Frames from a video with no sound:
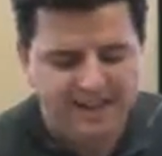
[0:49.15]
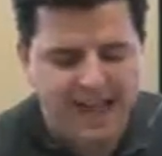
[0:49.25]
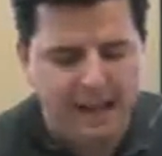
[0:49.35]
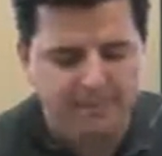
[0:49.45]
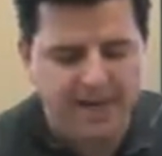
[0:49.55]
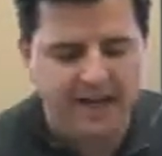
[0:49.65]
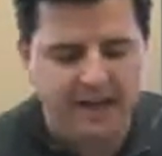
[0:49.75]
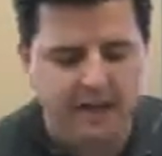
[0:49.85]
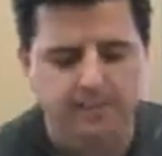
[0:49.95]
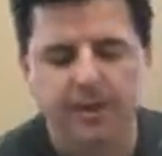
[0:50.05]
GAAP net
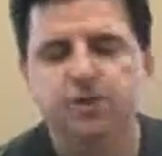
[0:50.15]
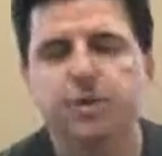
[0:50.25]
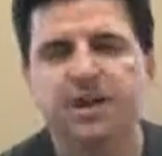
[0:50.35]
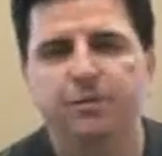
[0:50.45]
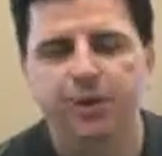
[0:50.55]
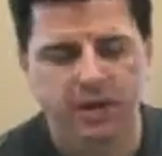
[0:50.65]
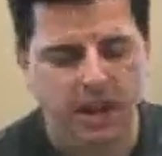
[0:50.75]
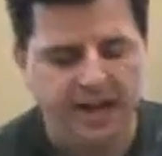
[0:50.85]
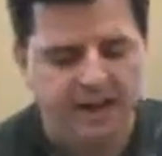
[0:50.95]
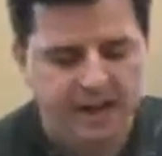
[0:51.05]
income, here's what I really
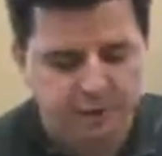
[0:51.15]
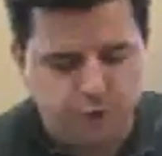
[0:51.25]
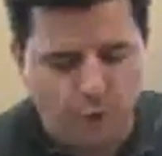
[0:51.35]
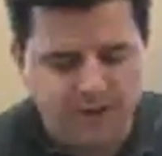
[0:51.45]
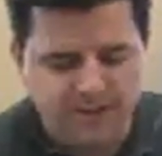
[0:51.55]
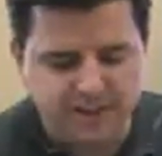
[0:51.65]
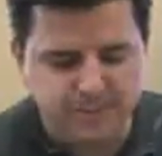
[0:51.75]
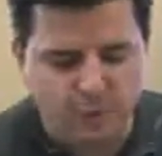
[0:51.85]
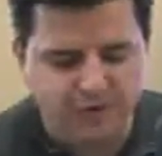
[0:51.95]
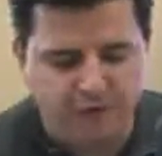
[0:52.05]
like
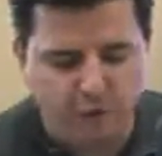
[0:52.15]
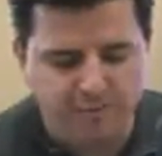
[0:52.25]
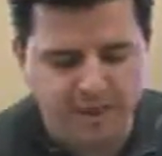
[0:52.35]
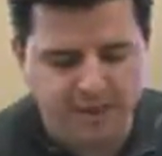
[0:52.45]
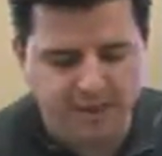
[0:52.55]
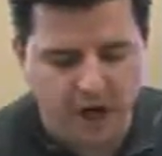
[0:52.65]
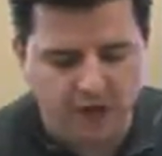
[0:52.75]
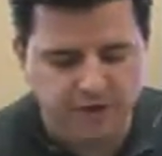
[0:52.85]
$26.4 million